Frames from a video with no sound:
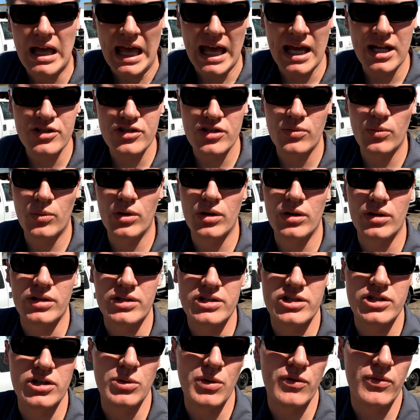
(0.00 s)
engine work,
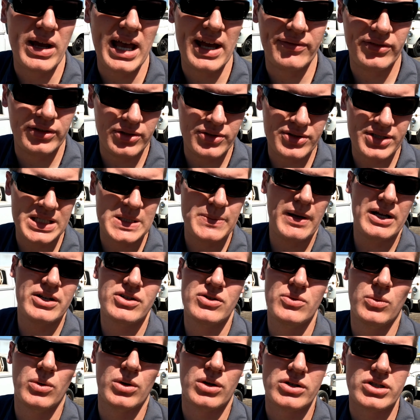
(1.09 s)
to if we have to do
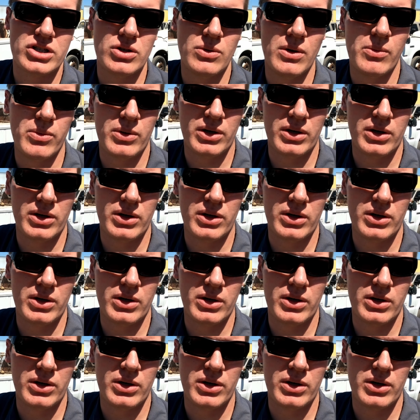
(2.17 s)
suspension work, to it.